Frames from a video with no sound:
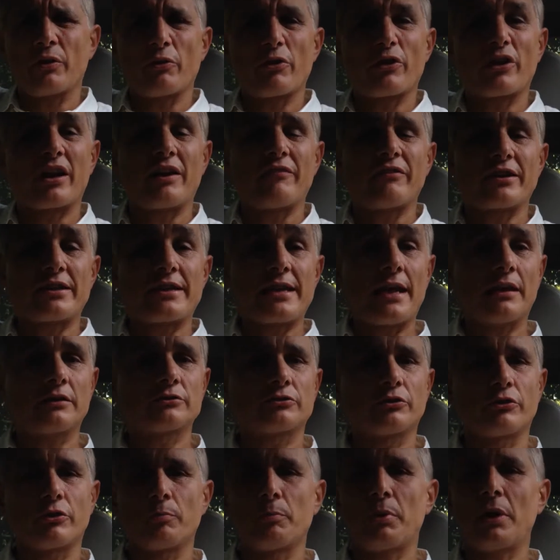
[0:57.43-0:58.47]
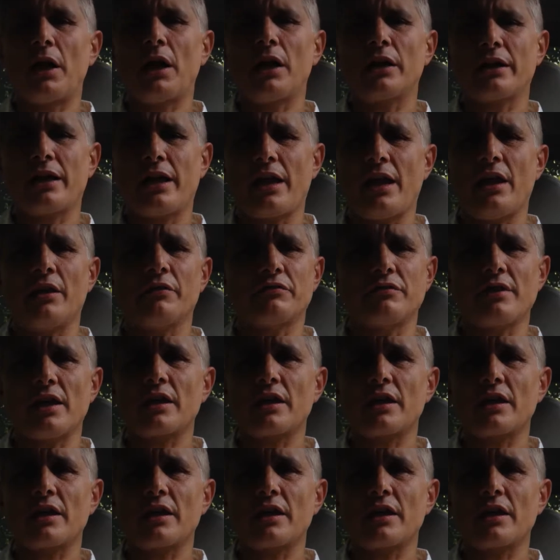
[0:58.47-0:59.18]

or they're going to have a guest on their podcast,